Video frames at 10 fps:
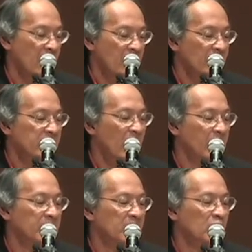The
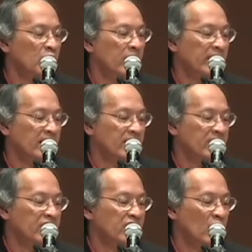diamond ring of a
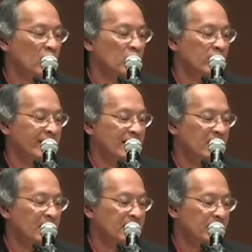solar
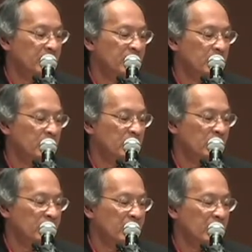eclipse
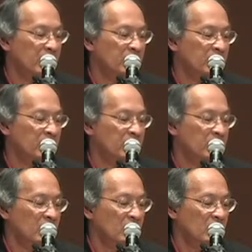persists.
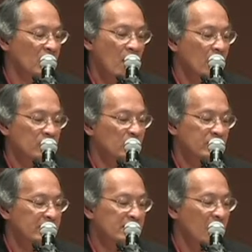You
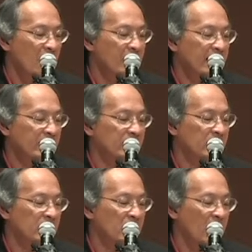did not have to
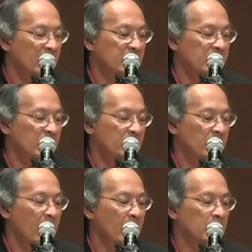fly to
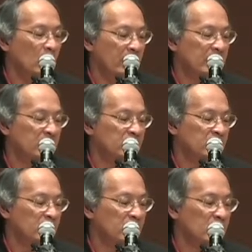Zimbabwe in
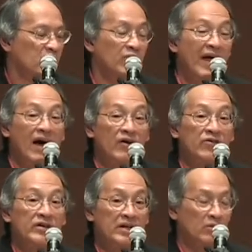June
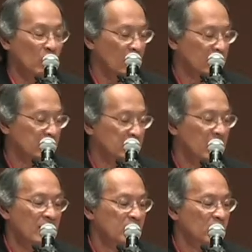
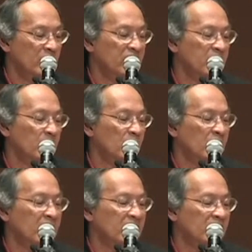2001 to
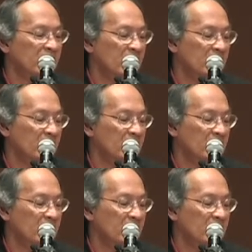experience it.